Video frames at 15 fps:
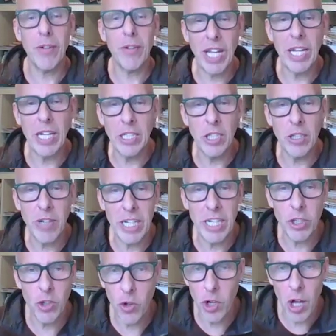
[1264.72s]
have that
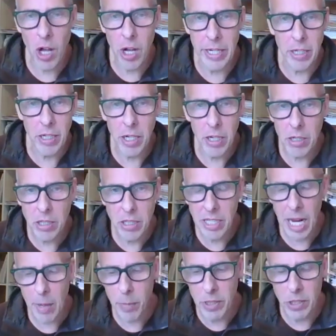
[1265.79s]
interaction online. I just
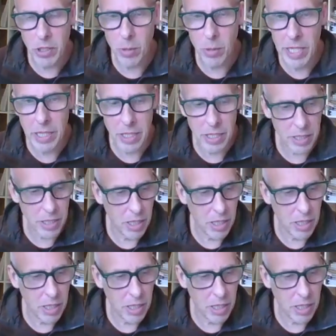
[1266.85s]
happened to meet this